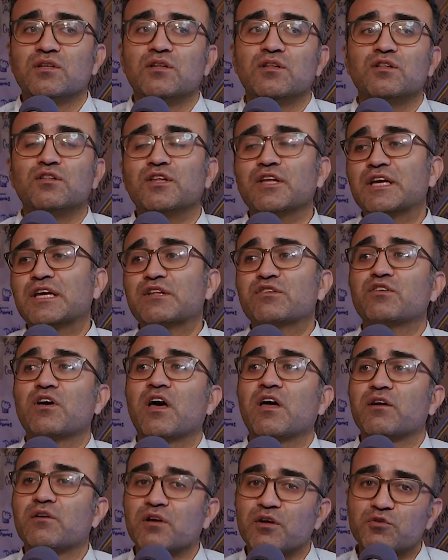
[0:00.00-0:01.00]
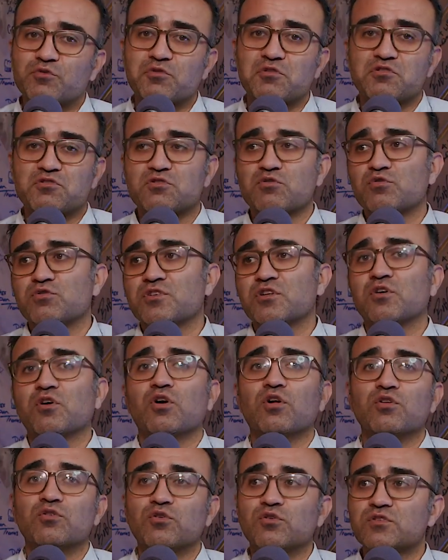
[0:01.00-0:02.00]
the entire country is losing
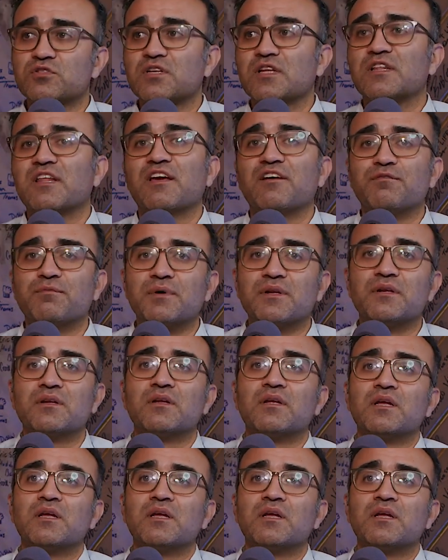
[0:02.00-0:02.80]
all those that they have been